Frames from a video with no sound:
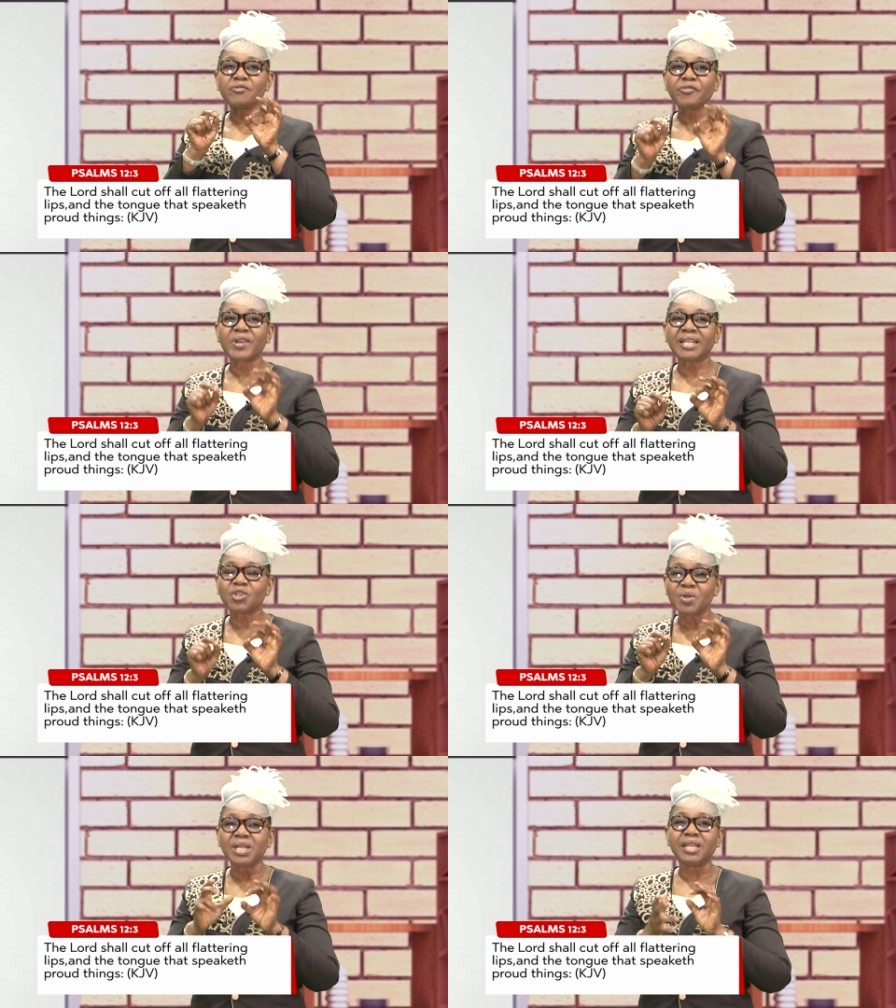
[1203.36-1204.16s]

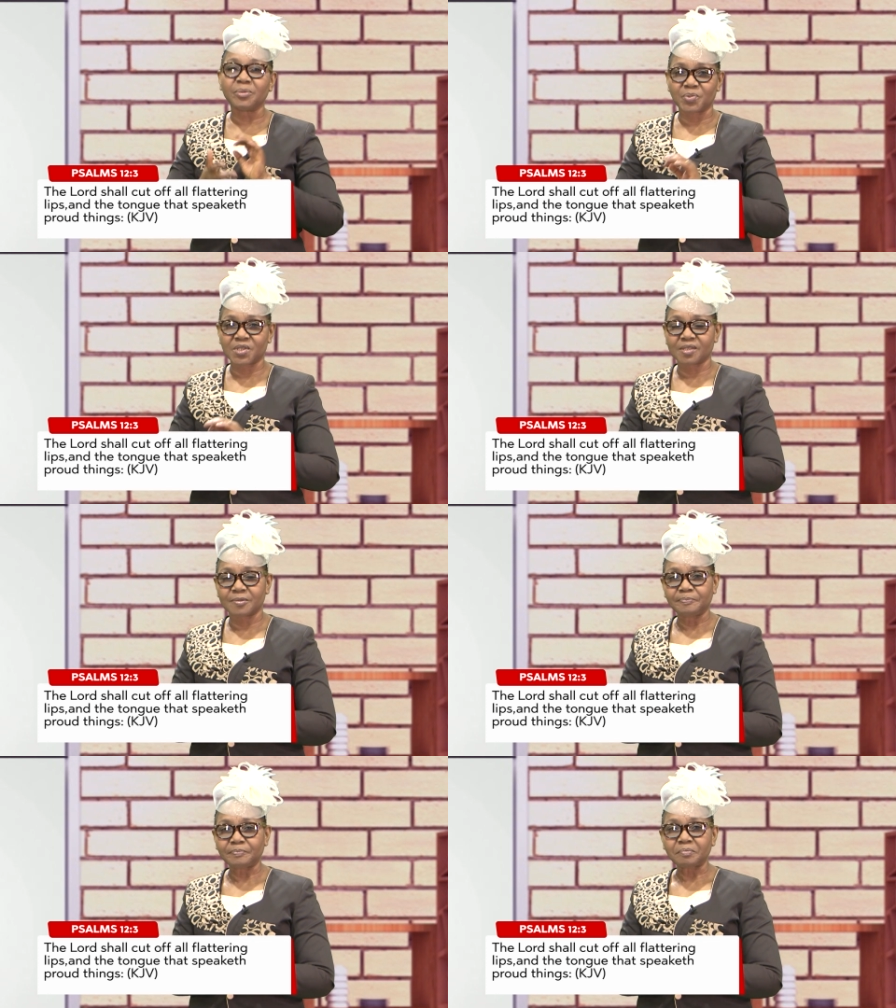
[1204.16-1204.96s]
flattering lips
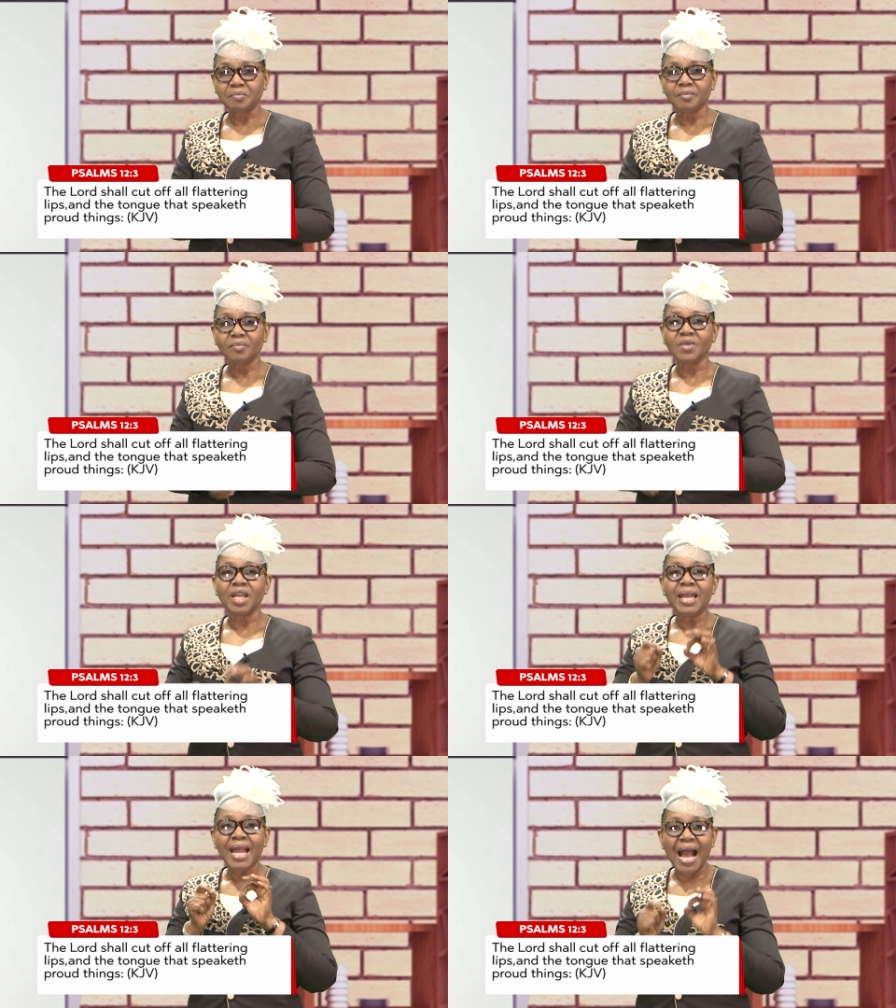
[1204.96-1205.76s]

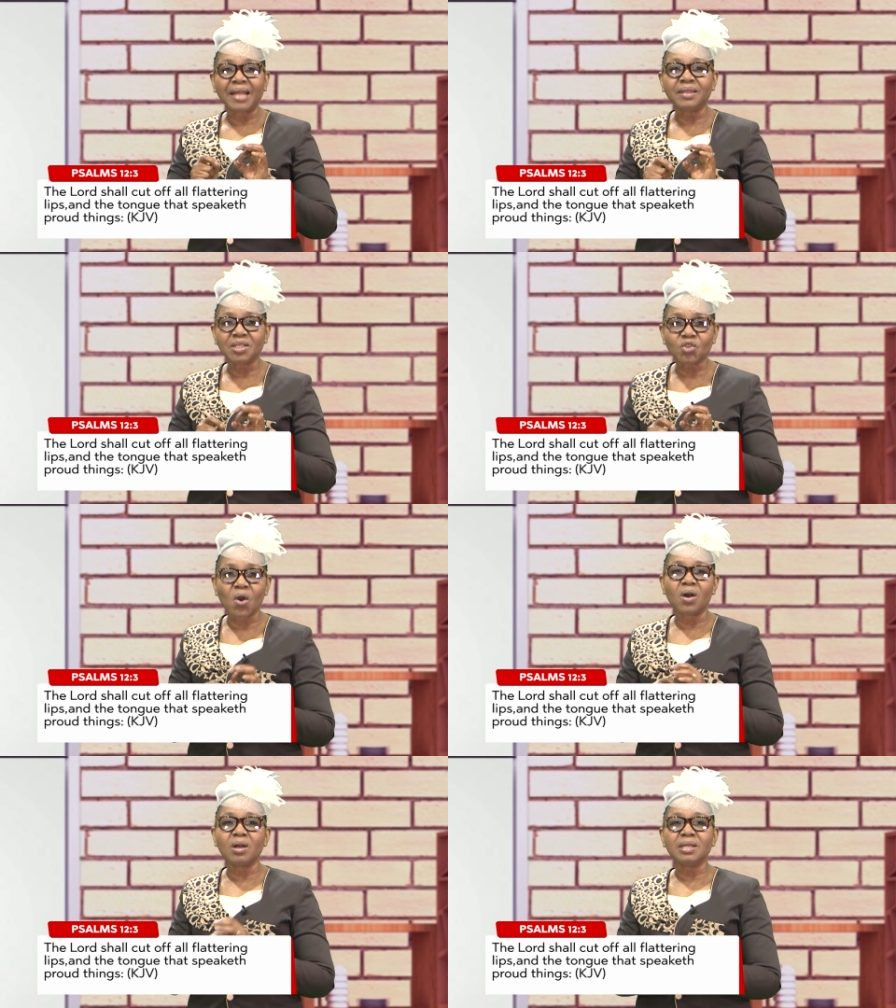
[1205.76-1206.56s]
and the
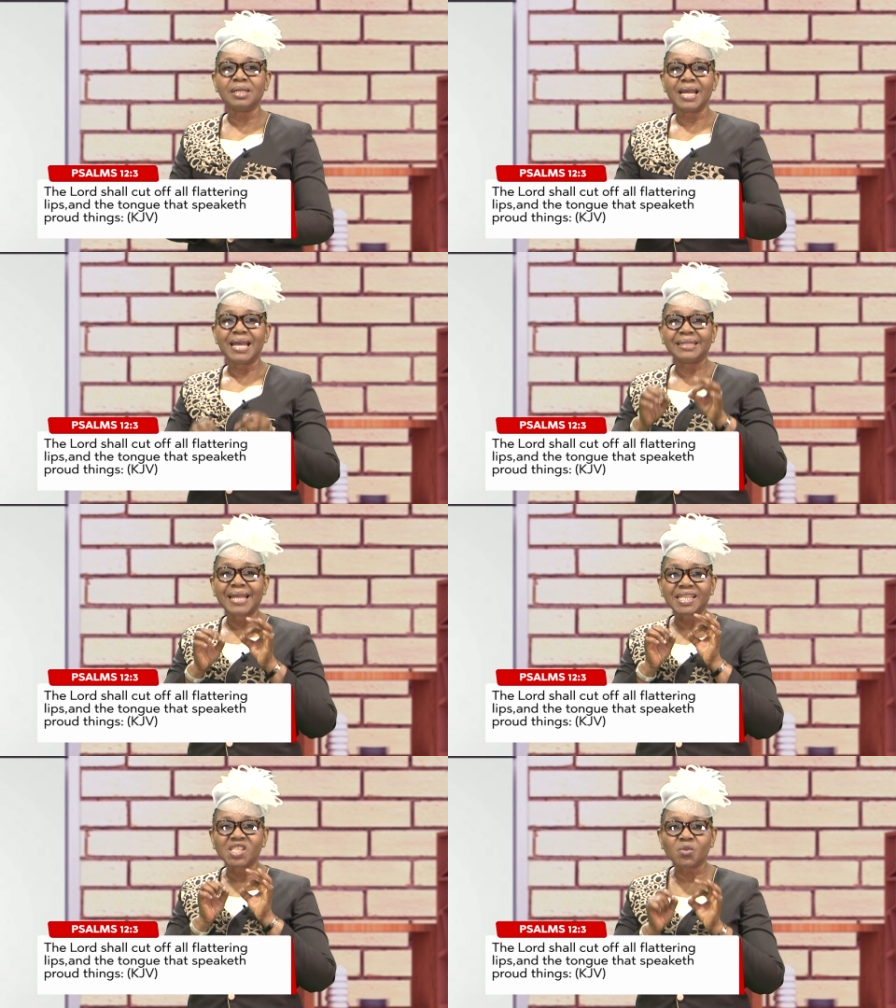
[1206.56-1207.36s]
tongue
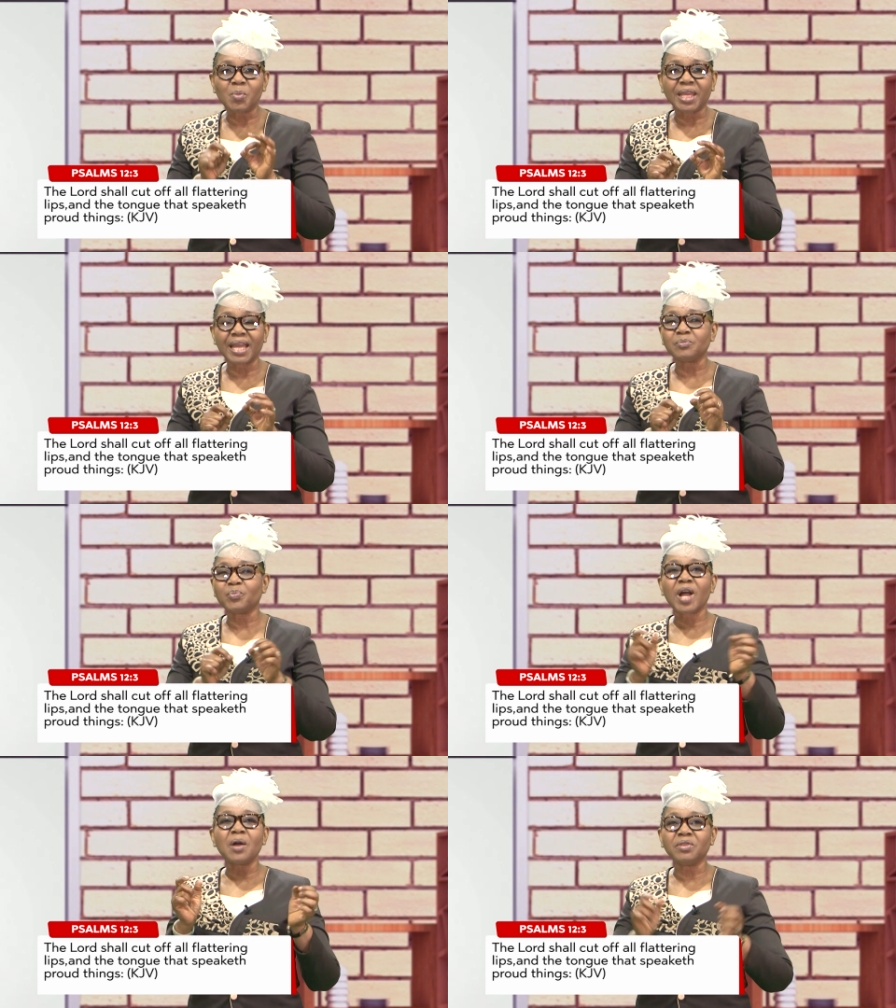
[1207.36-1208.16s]
that speaketh
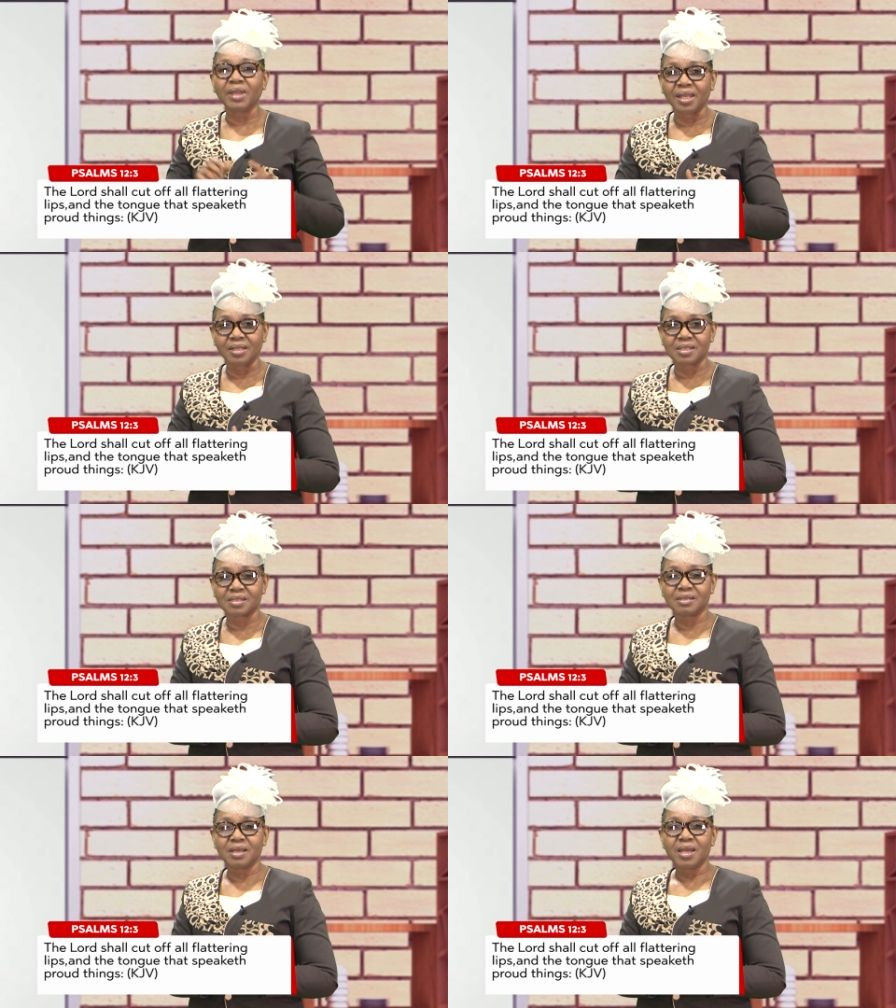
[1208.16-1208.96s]
proud
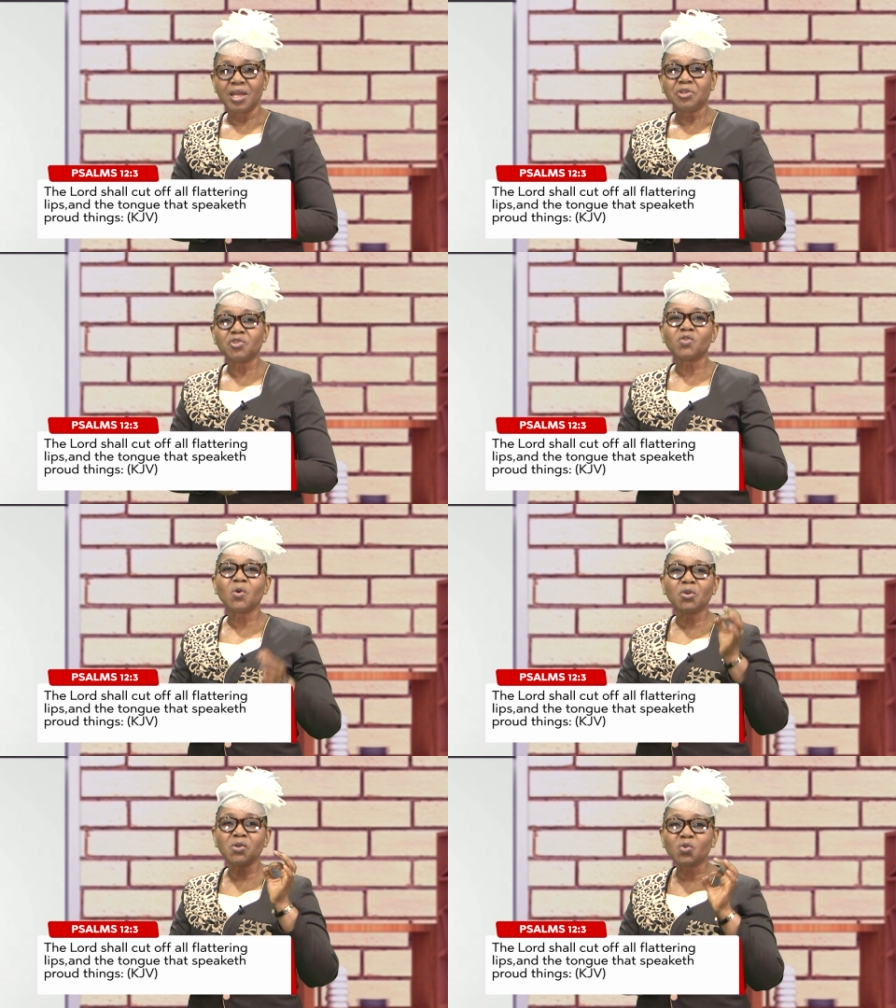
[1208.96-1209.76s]
things.
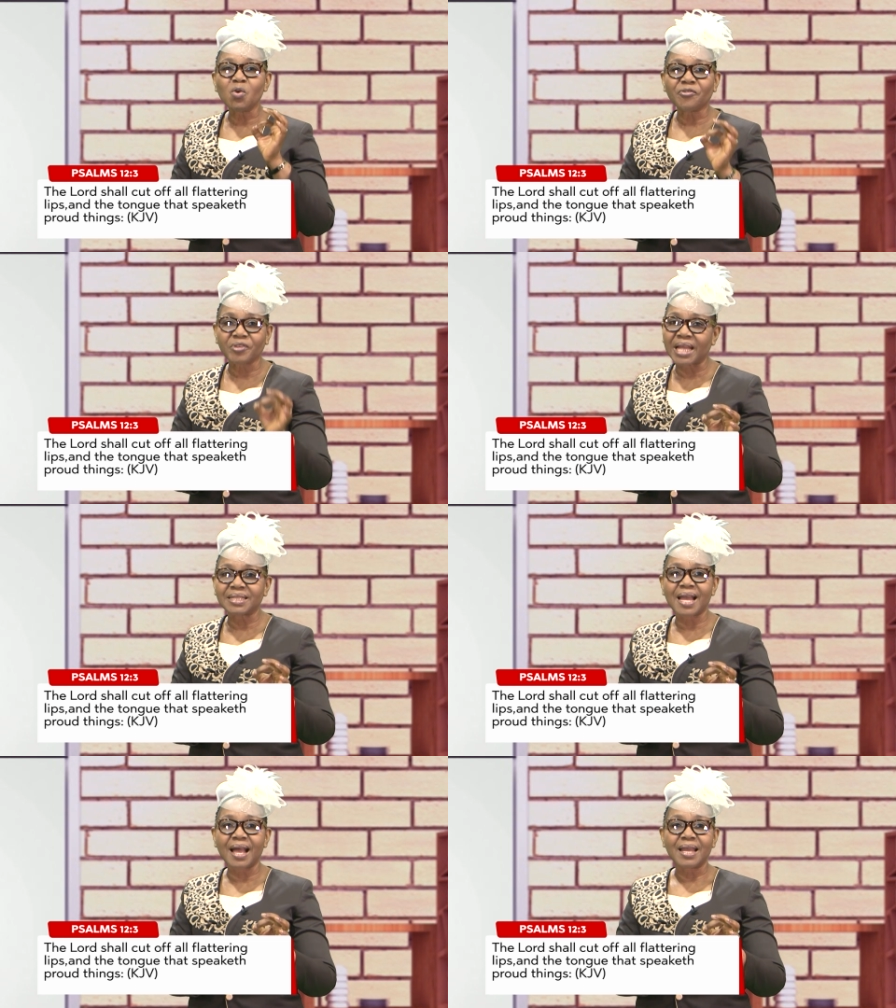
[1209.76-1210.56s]
So those who
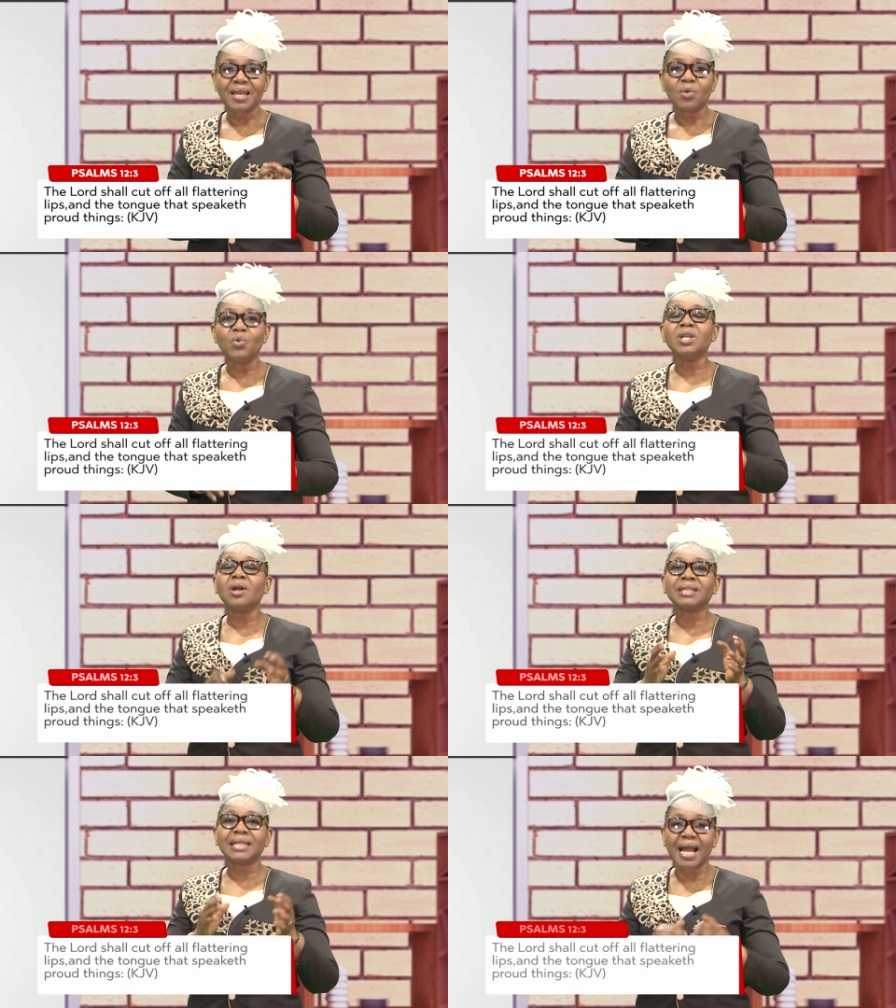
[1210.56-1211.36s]
flatter will
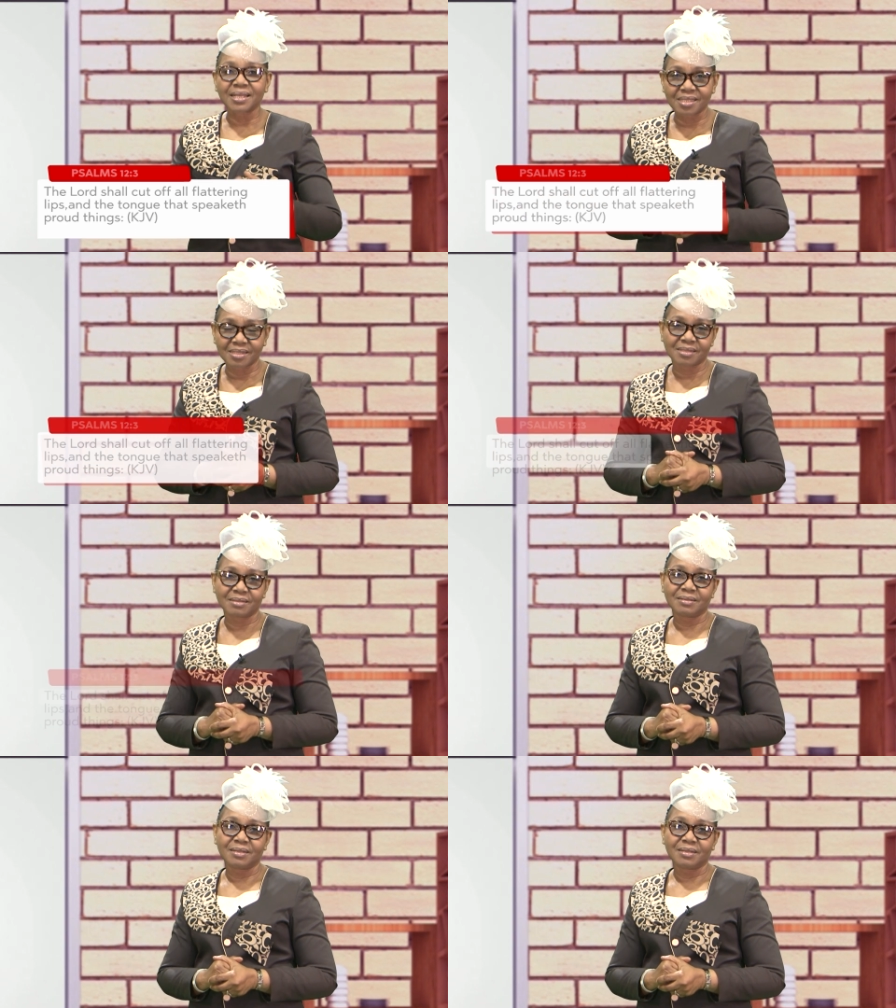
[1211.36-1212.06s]
not last."